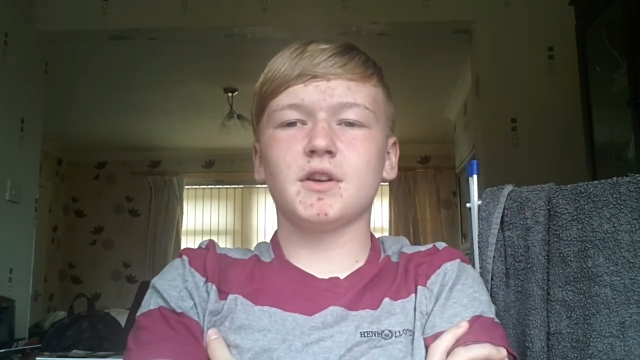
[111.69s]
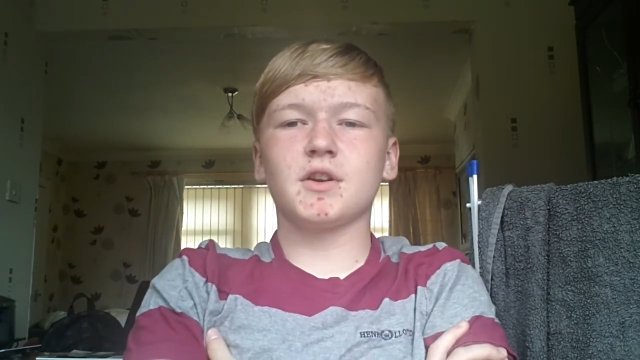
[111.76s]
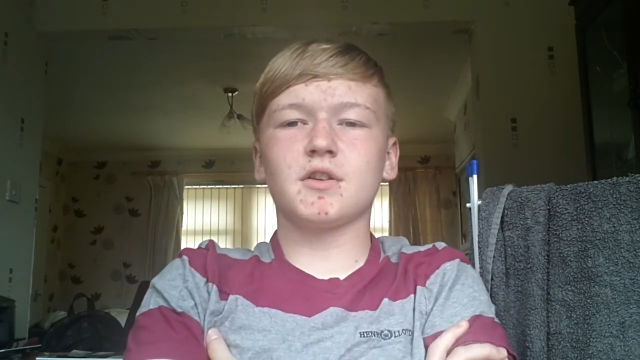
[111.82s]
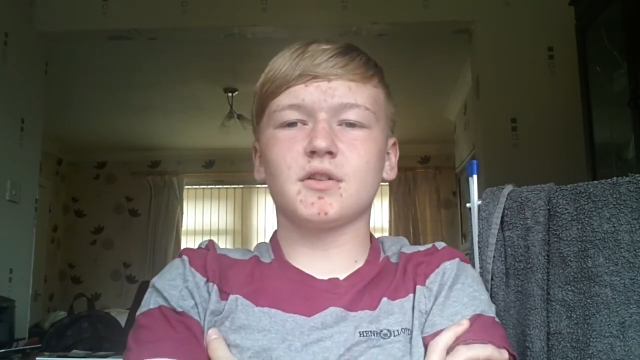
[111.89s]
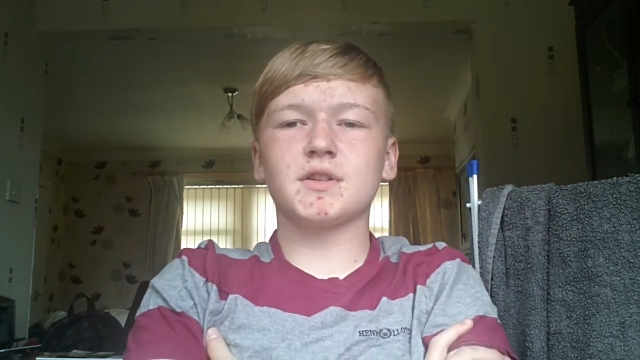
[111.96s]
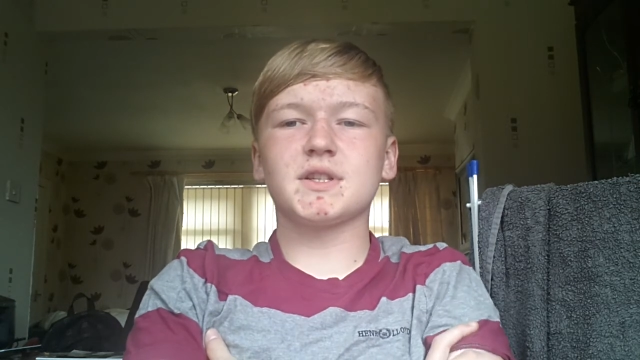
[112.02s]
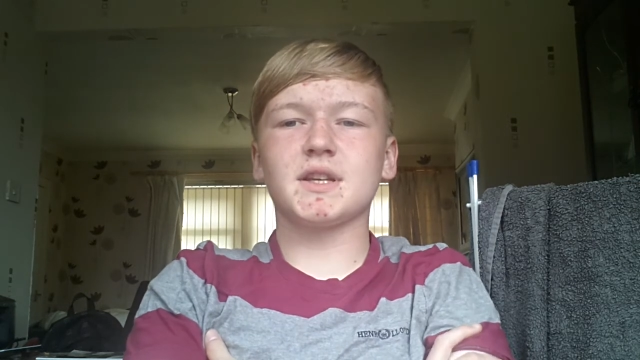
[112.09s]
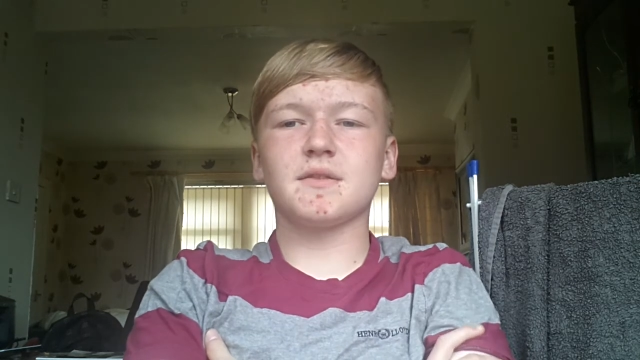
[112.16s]

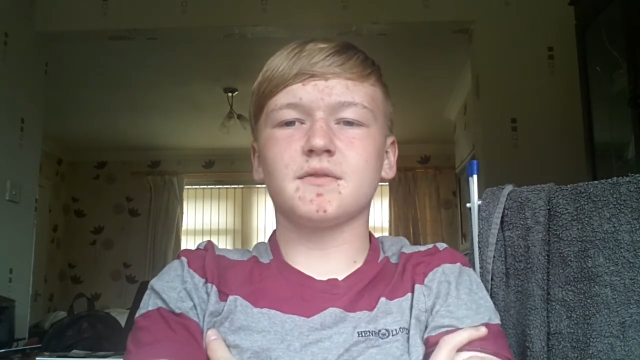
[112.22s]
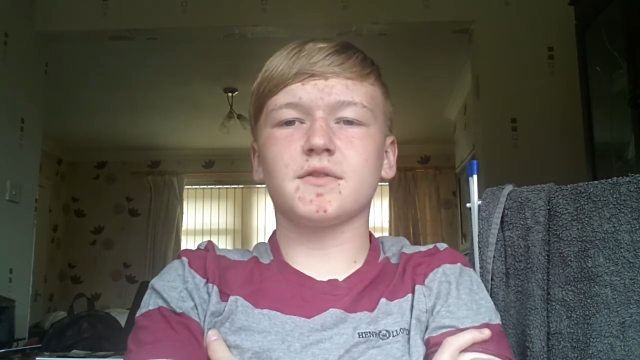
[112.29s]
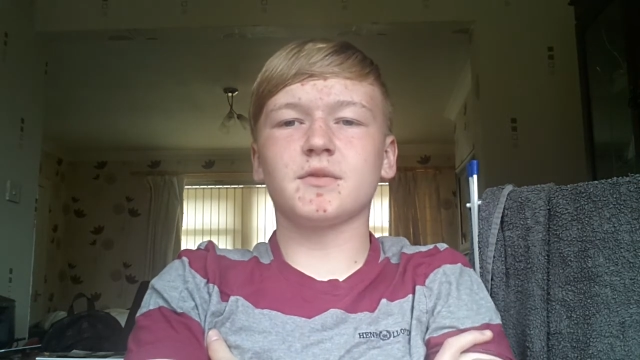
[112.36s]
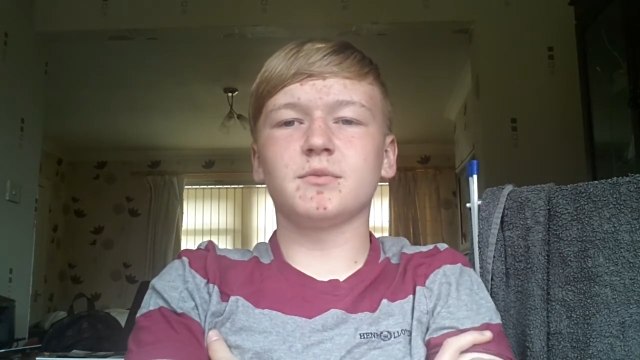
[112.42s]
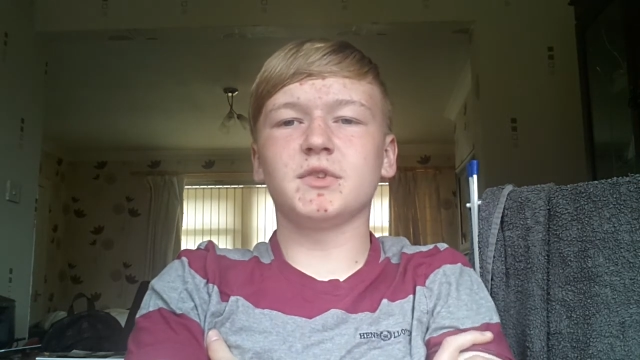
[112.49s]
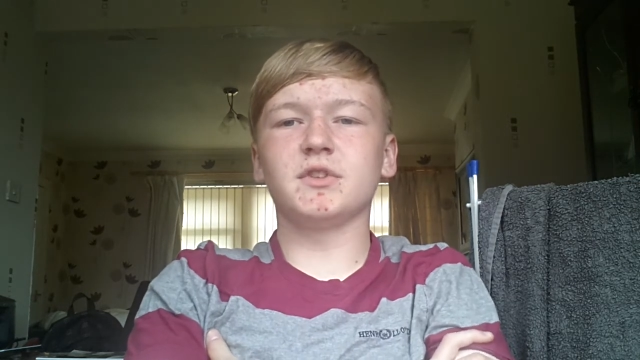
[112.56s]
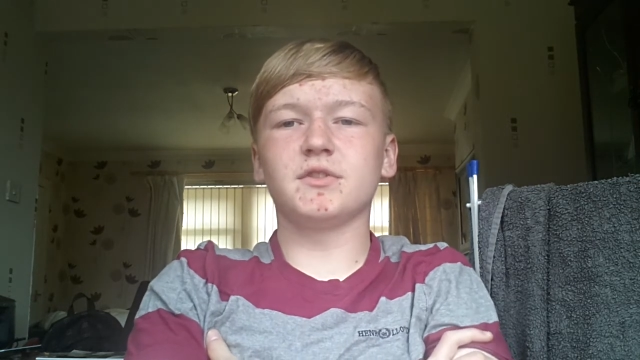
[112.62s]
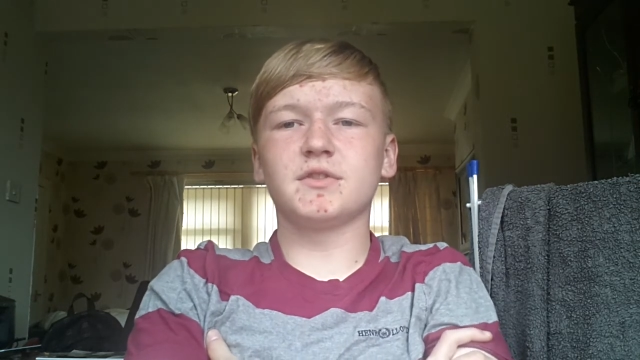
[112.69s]
content
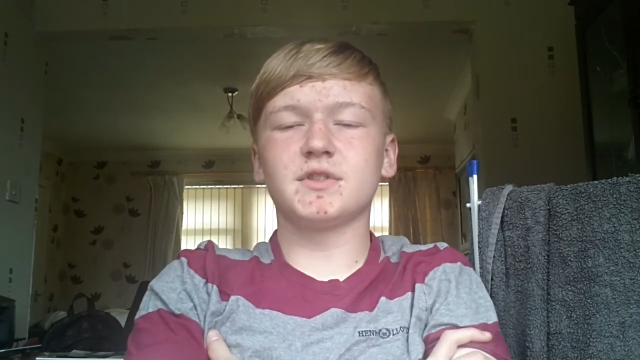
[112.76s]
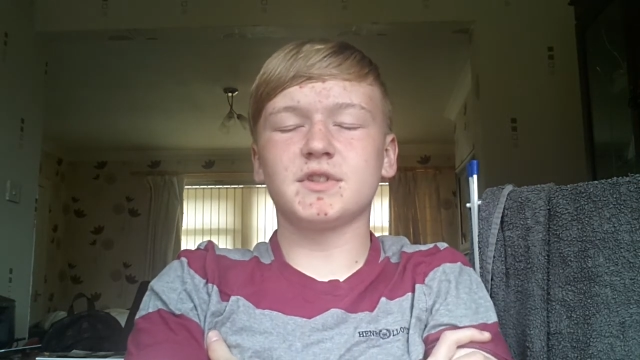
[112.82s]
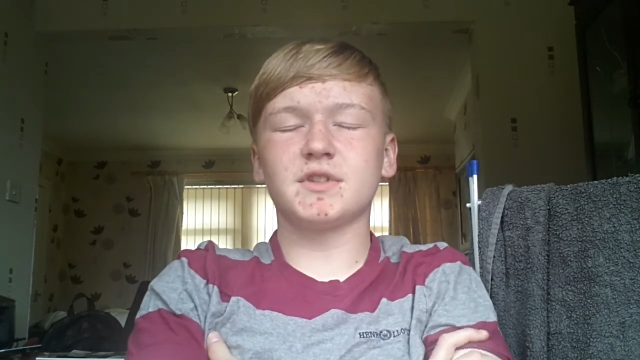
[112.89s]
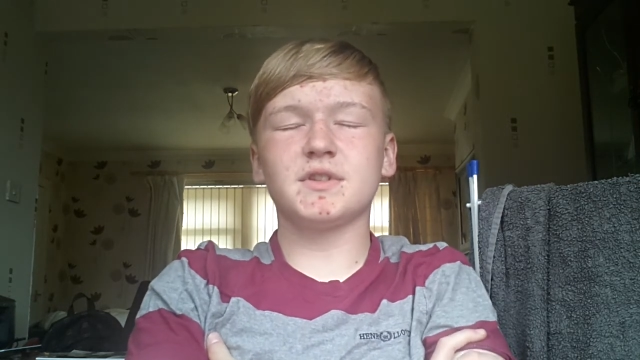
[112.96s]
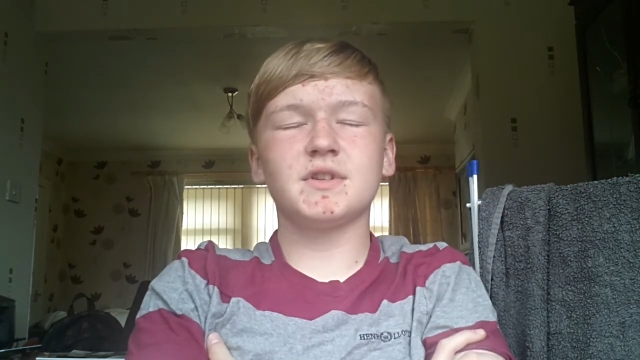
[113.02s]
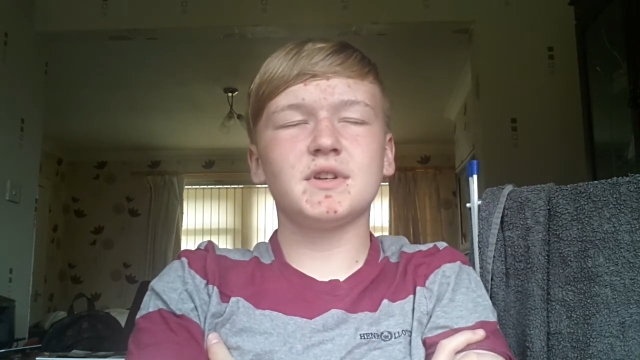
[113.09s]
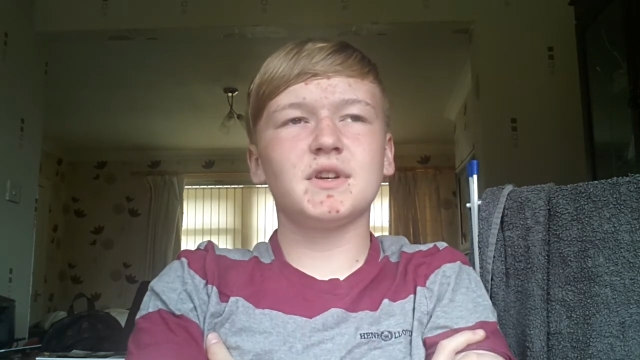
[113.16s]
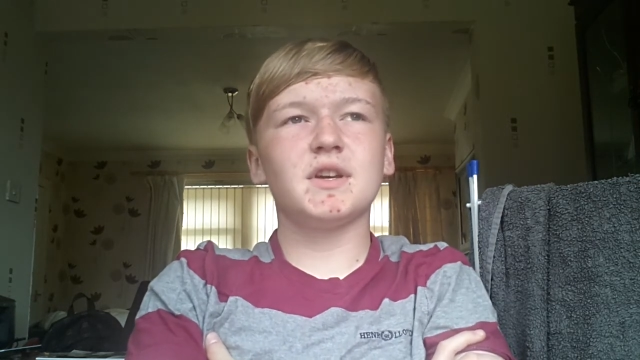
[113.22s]
from London.